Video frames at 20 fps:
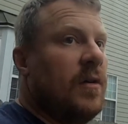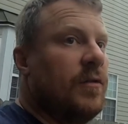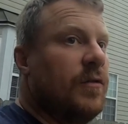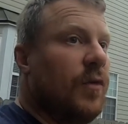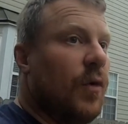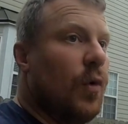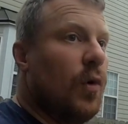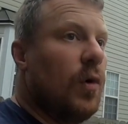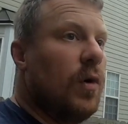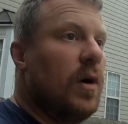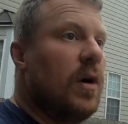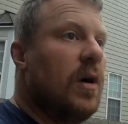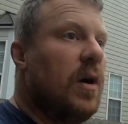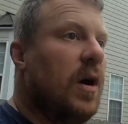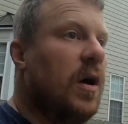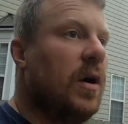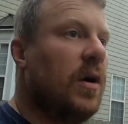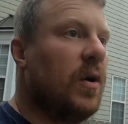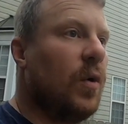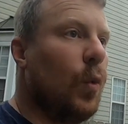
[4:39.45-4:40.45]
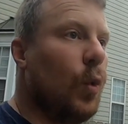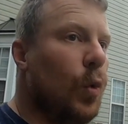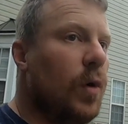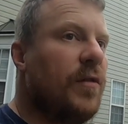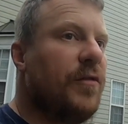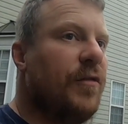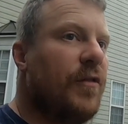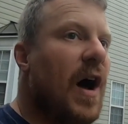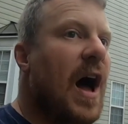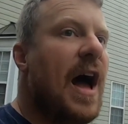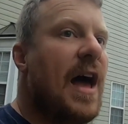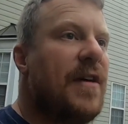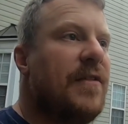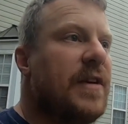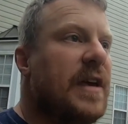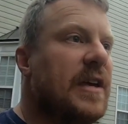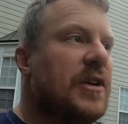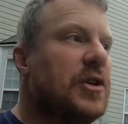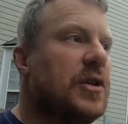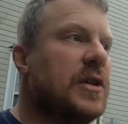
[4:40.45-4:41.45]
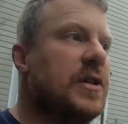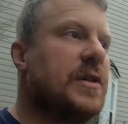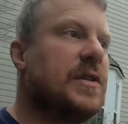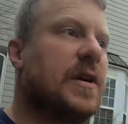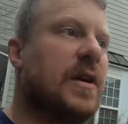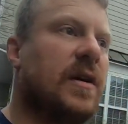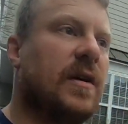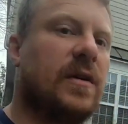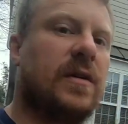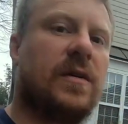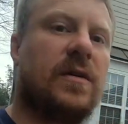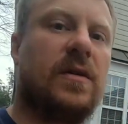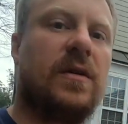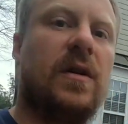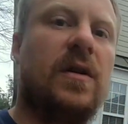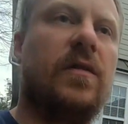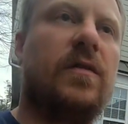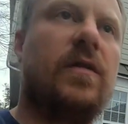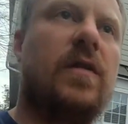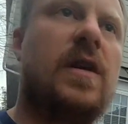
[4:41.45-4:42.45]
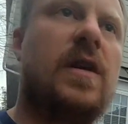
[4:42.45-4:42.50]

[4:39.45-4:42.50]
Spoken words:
4 or 5 inches of